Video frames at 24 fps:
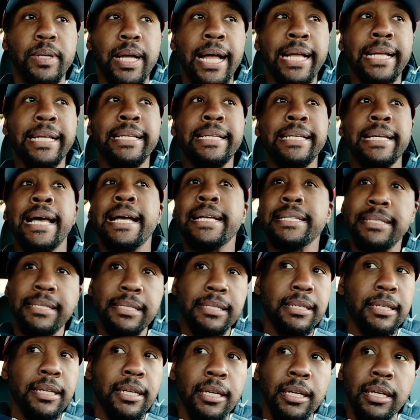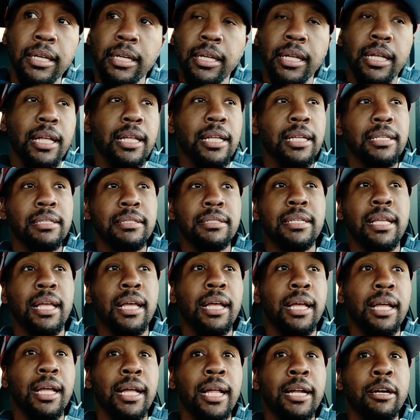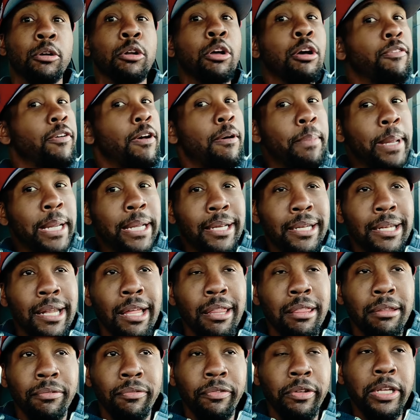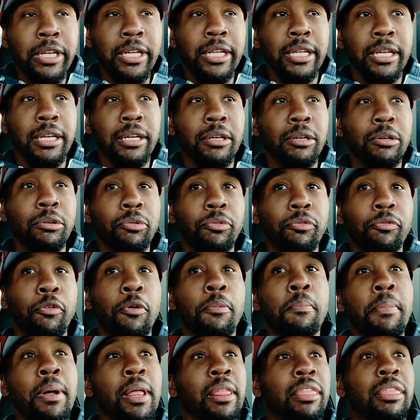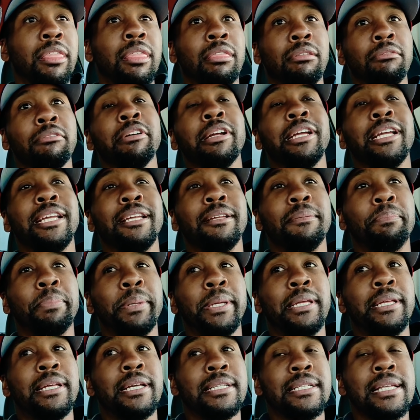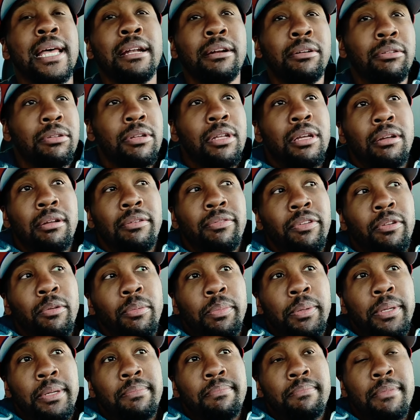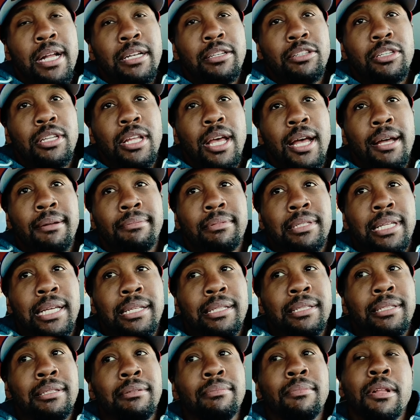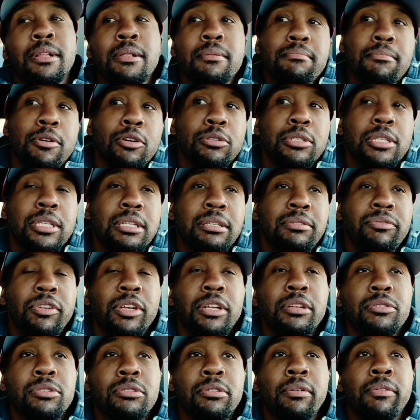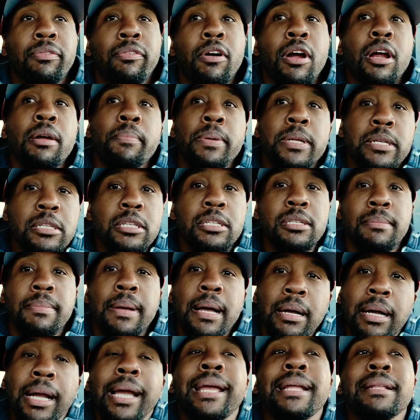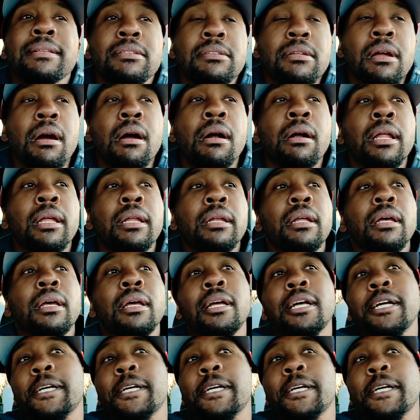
I guess I don't know if I'll make another video for month 3, because I don't know if there'll be much to update. Most of these videos so far have been just about getting started.